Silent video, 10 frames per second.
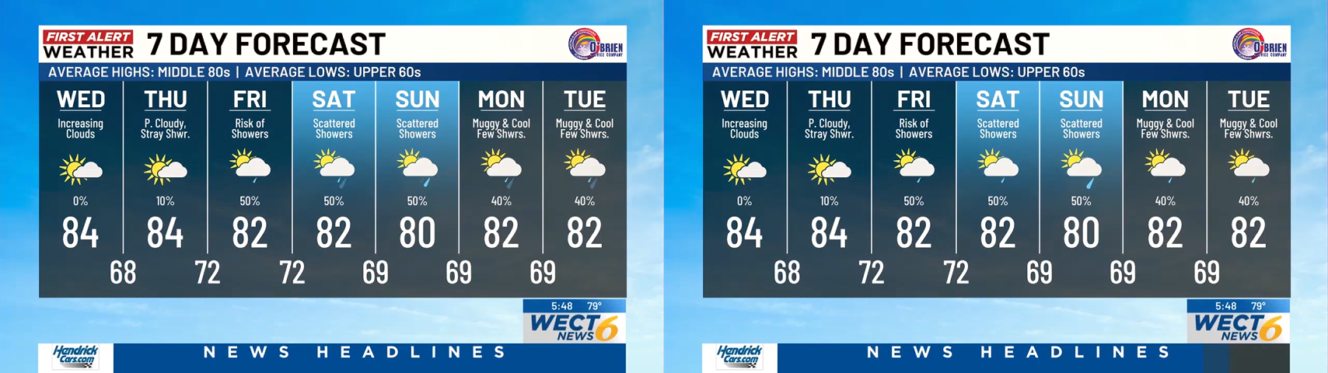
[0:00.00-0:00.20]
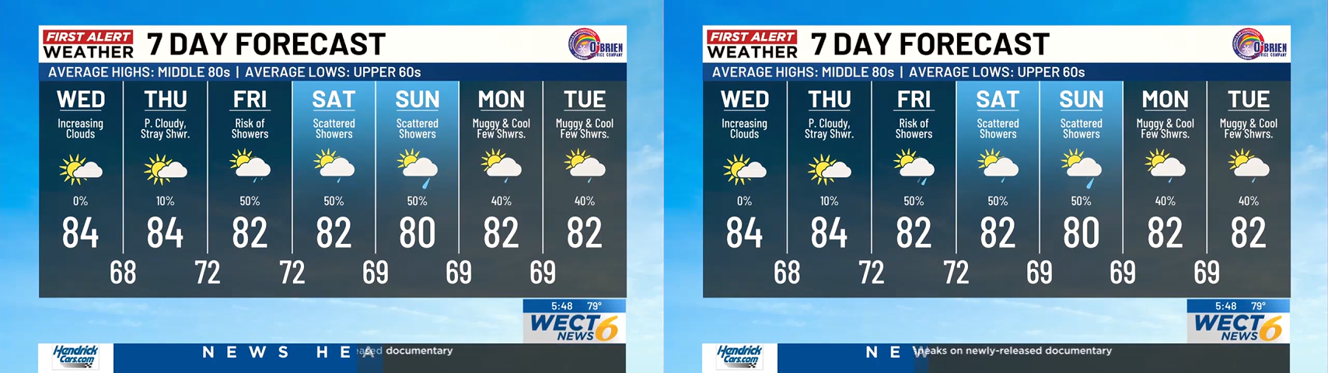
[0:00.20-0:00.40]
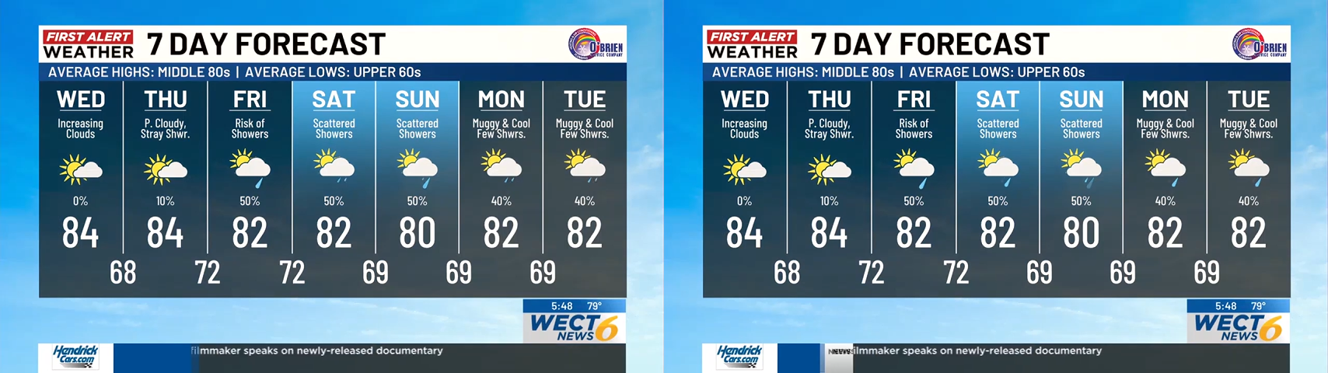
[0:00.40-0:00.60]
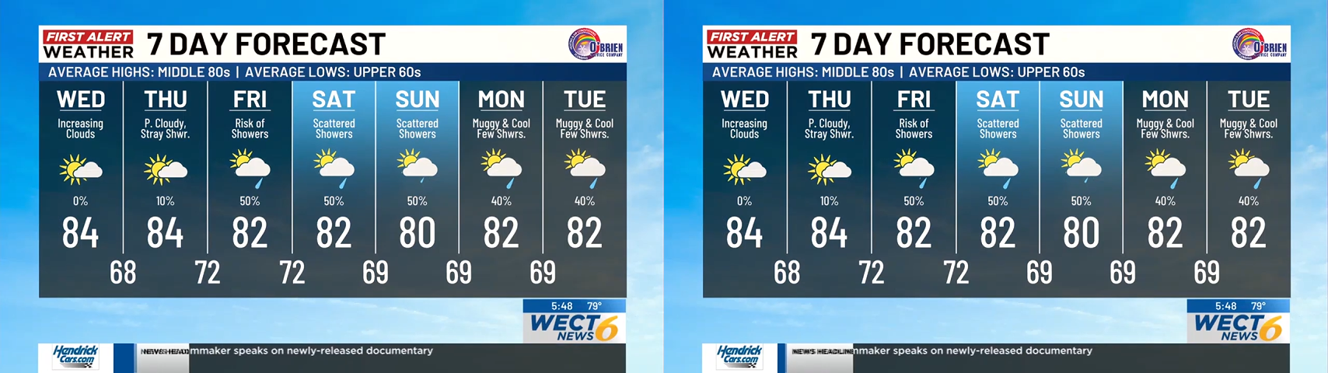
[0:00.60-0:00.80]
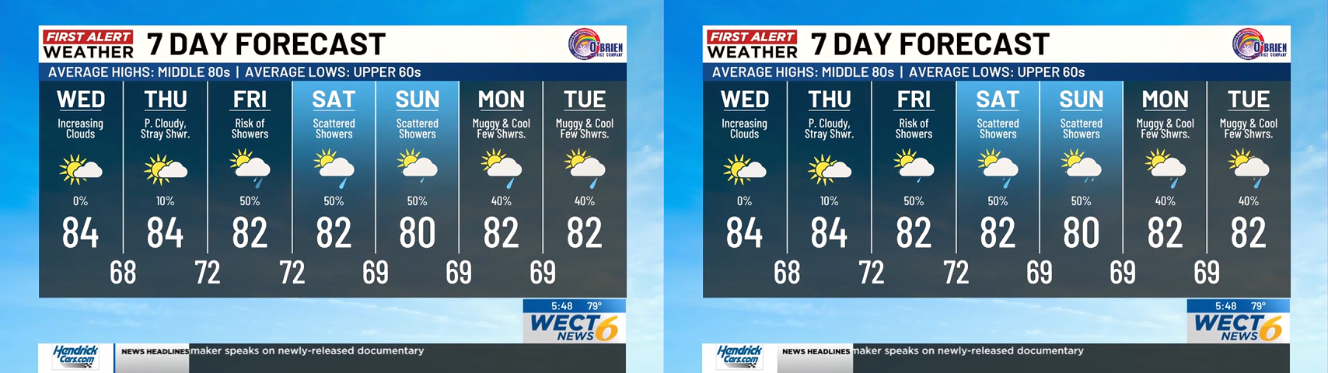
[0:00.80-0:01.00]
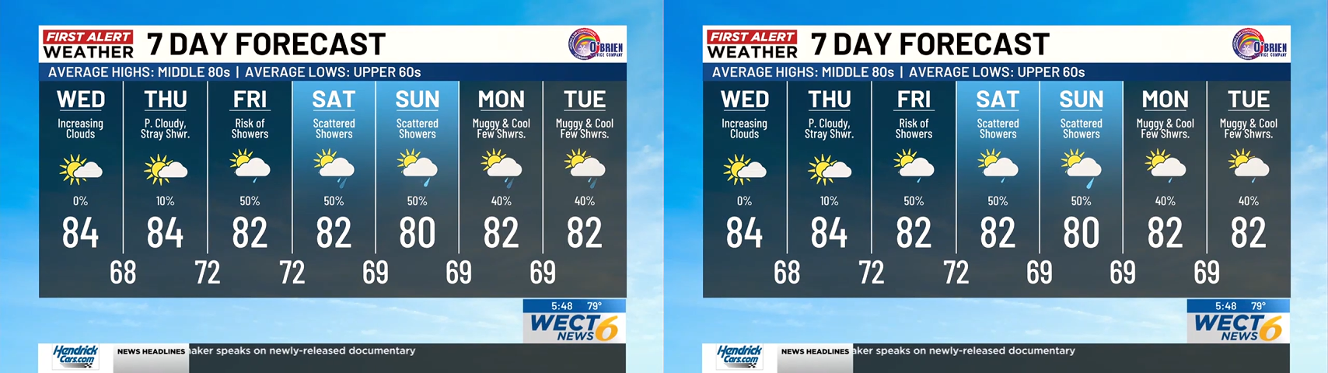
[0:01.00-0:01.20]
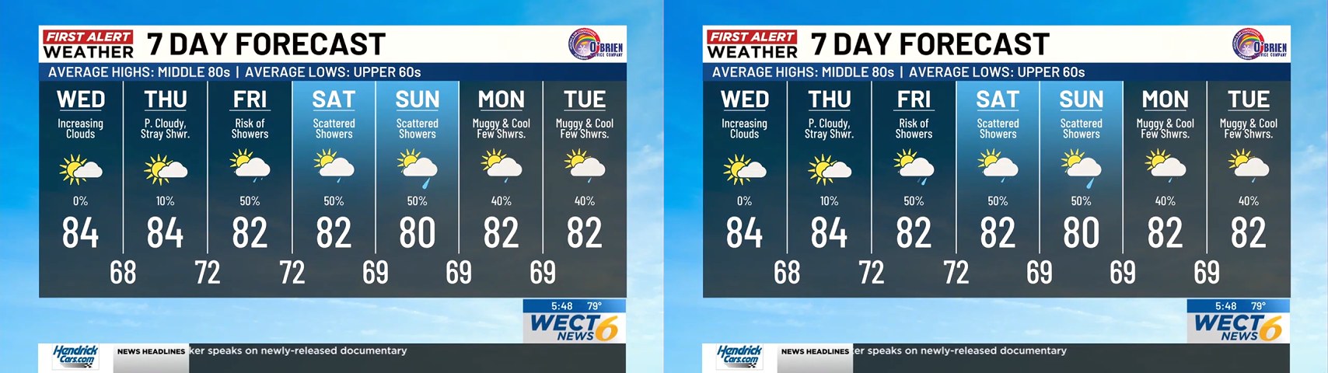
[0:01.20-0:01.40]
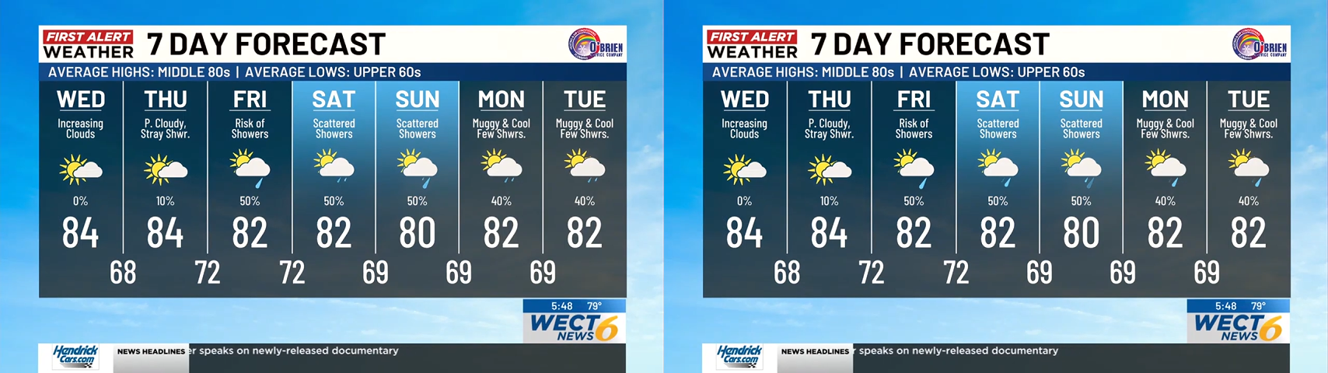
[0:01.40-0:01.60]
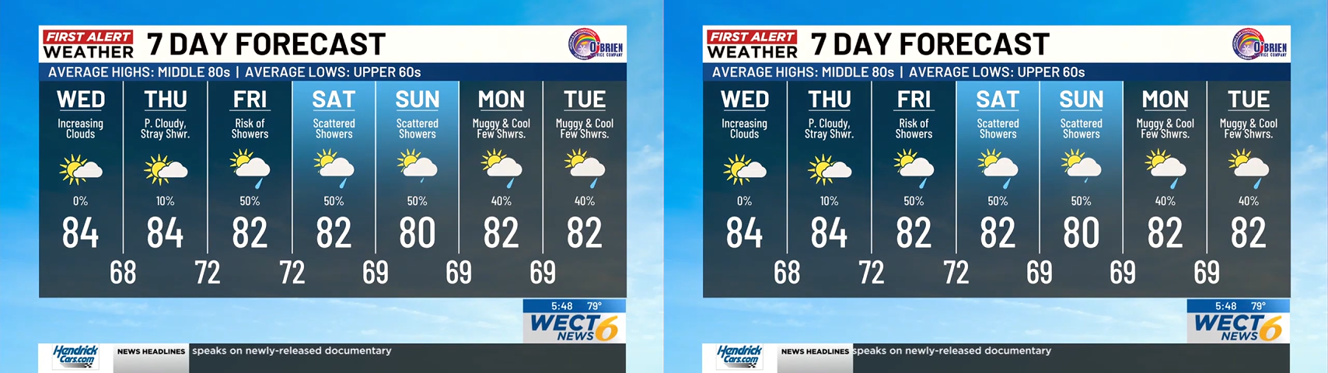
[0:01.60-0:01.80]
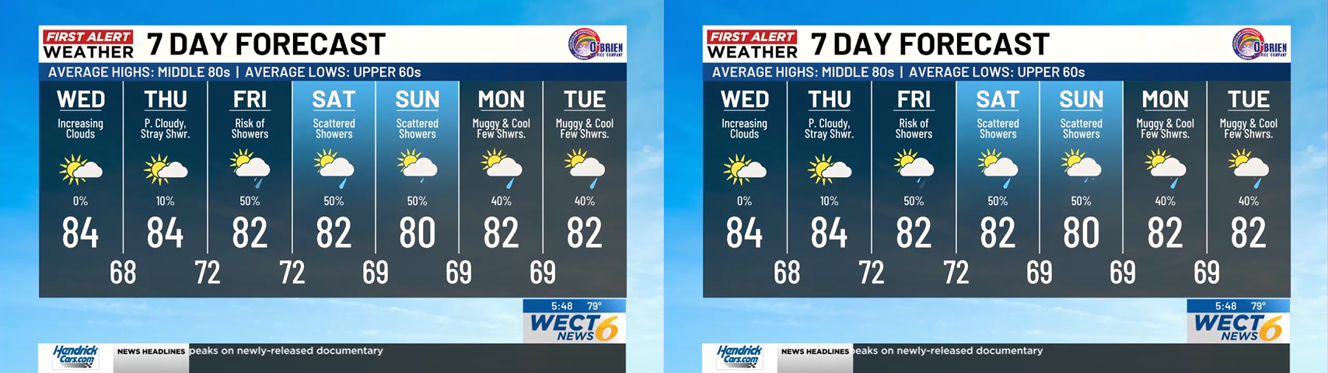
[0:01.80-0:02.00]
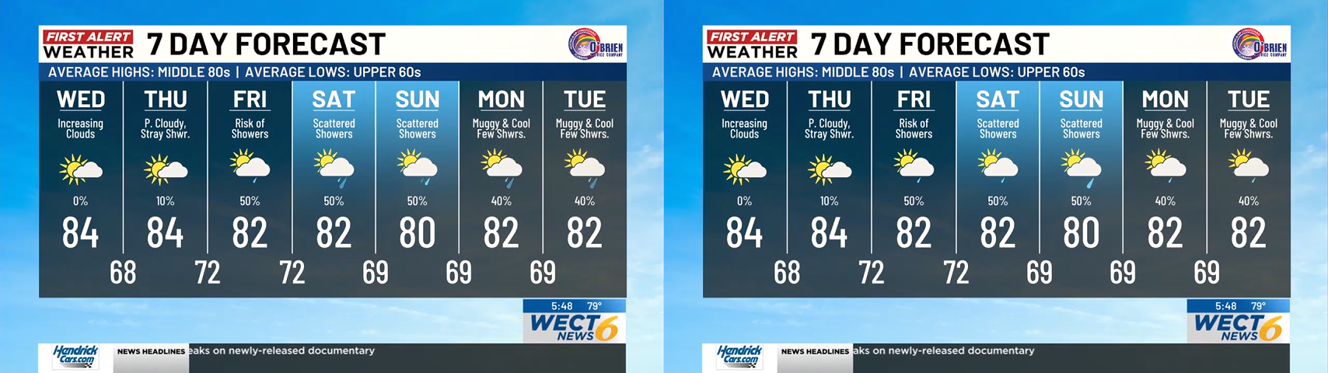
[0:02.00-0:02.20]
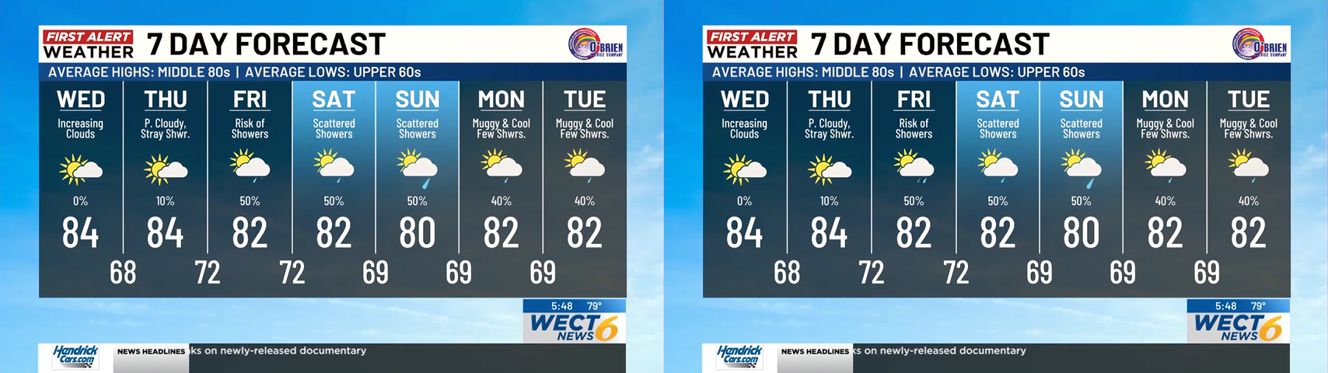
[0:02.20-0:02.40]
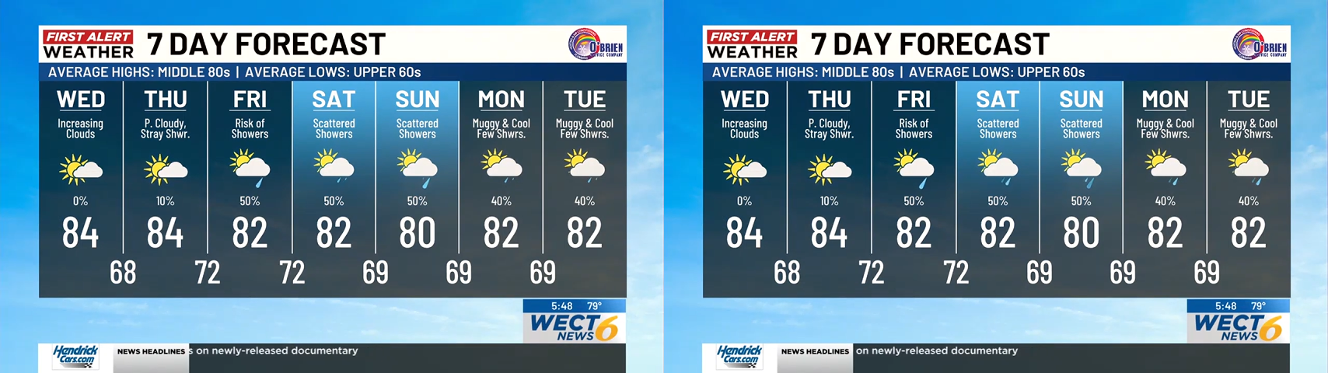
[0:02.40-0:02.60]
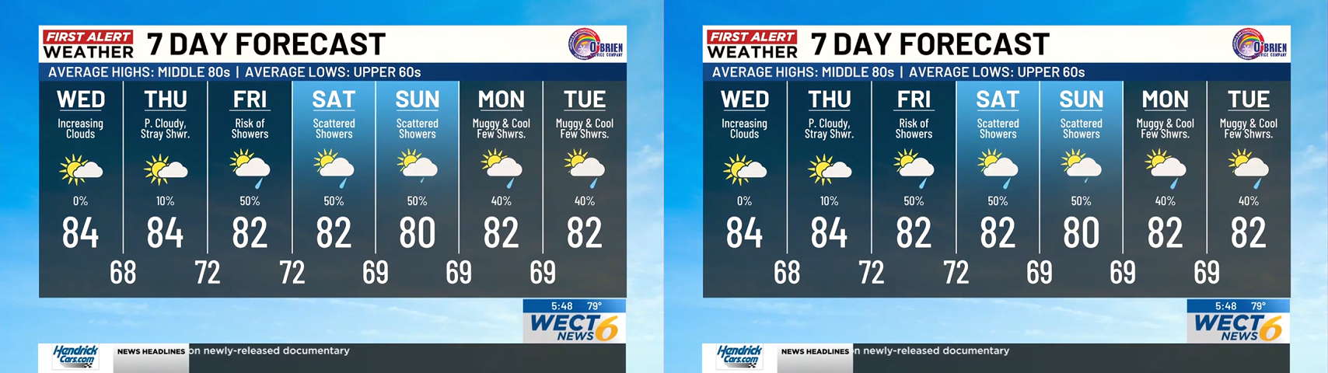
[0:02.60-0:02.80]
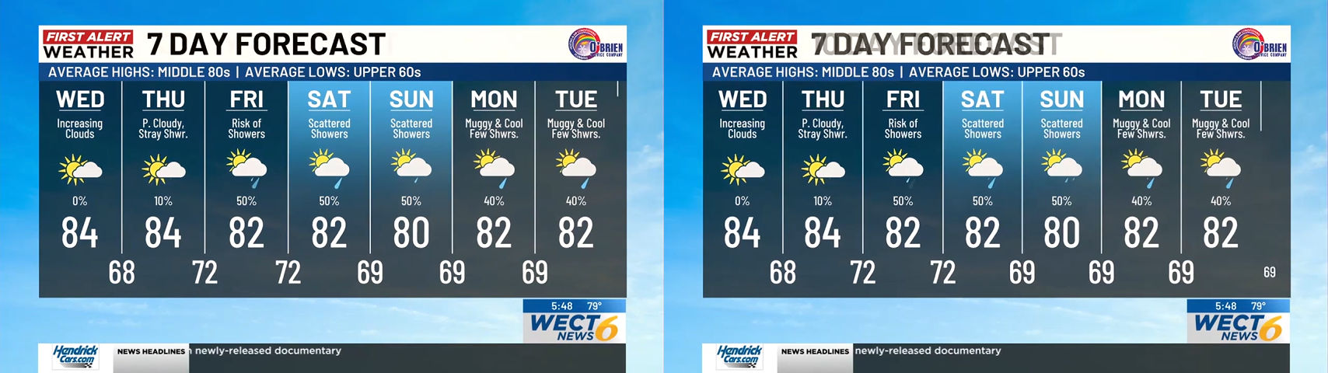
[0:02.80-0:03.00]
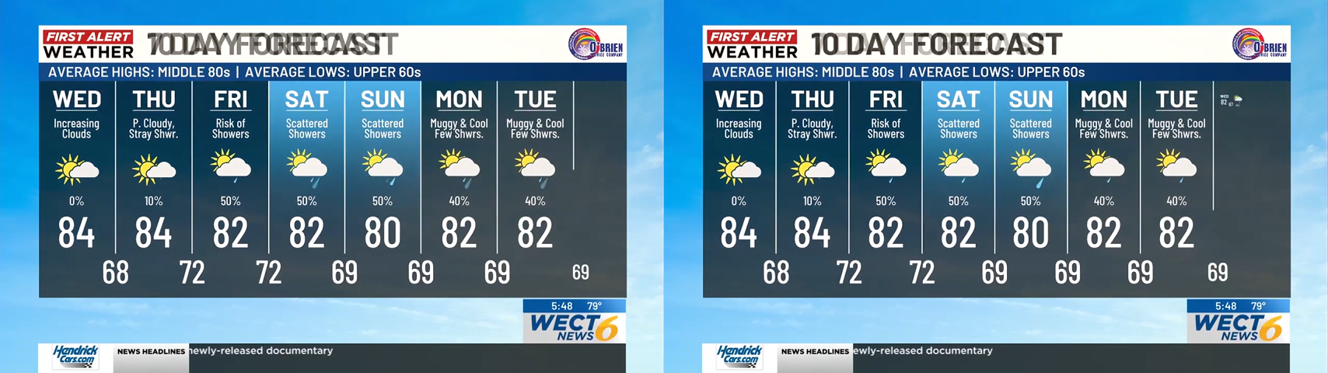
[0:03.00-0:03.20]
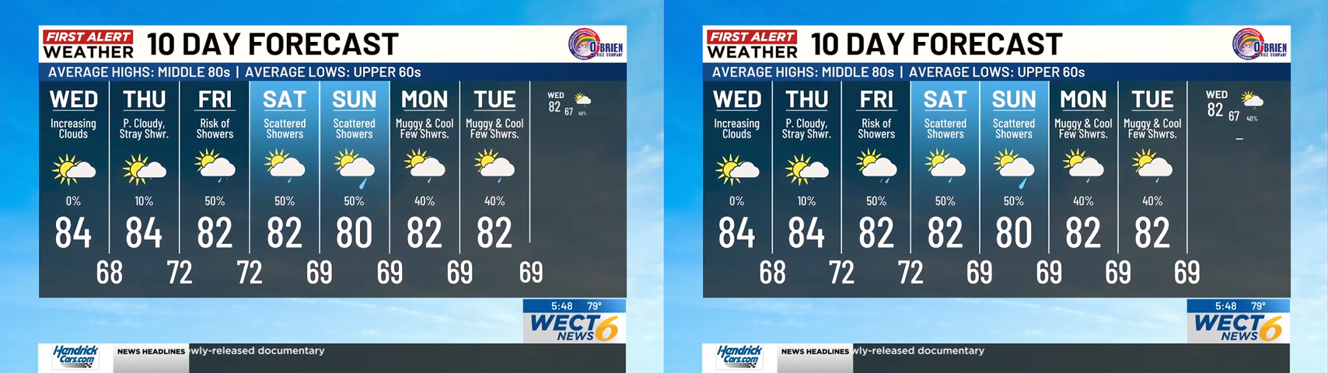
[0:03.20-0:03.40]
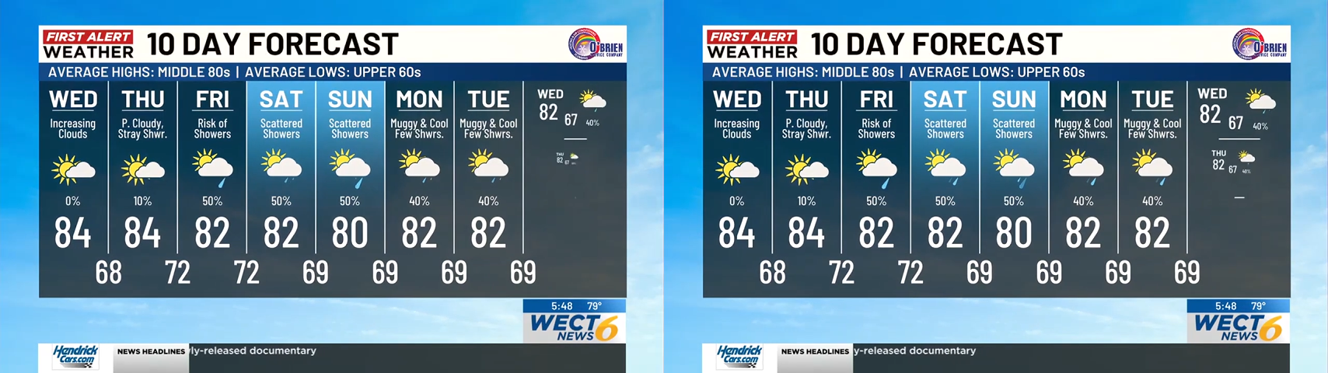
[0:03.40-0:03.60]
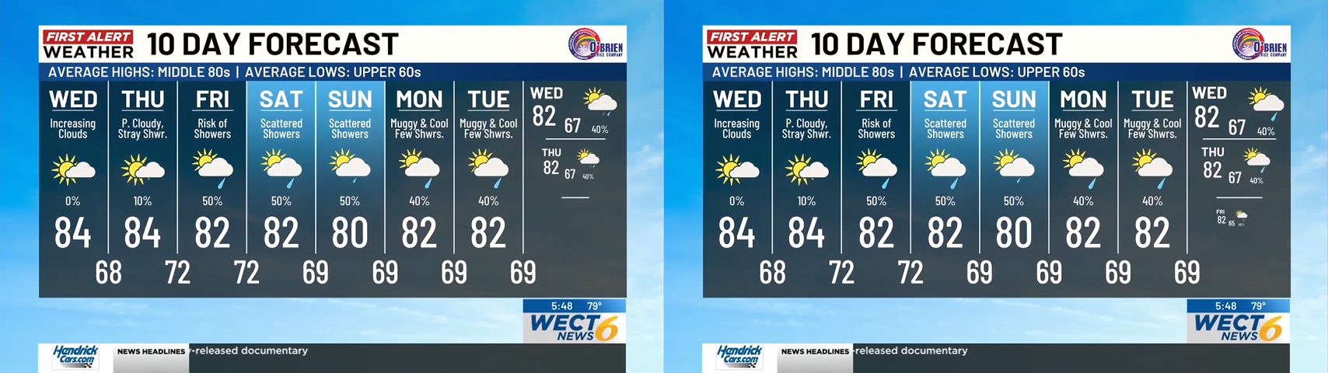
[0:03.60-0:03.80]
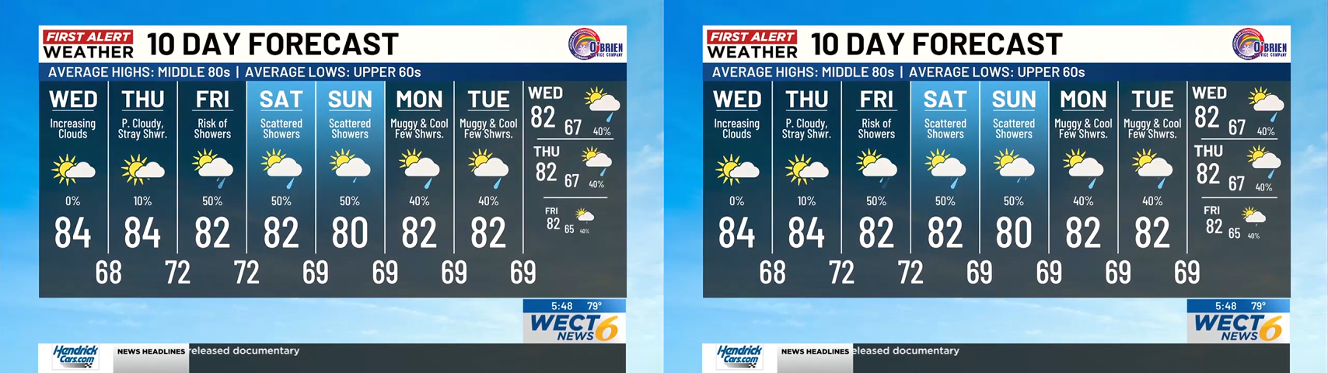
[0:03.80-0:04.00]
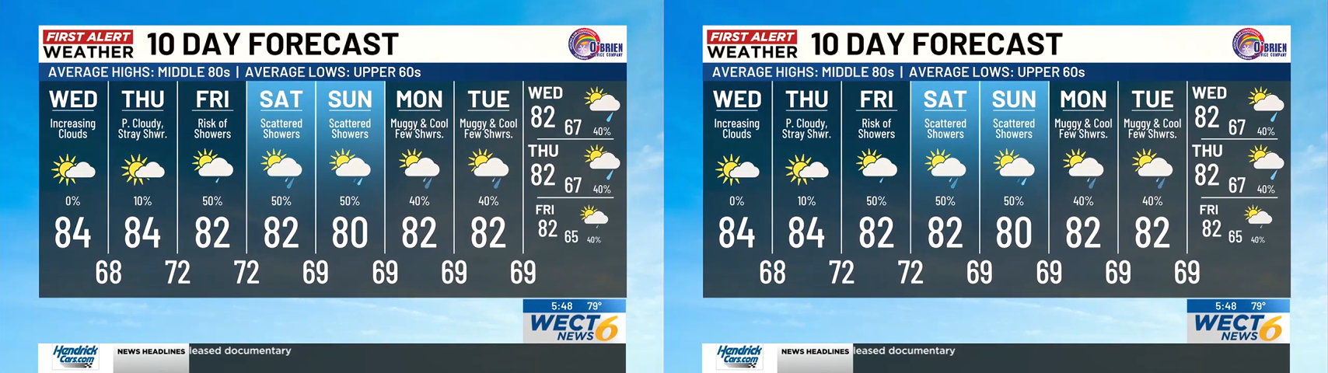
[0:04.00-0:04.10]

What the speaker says: Nobody's mouth can be seen.